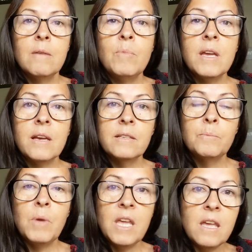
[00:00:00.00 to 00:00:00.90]
because
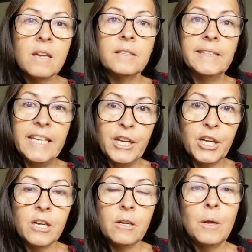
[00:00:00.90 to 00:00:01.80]
being a
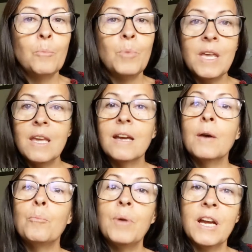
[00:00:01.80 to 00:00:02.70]
leader, being
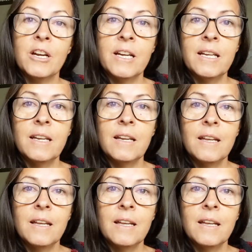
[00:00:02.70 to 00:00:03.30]
a parent,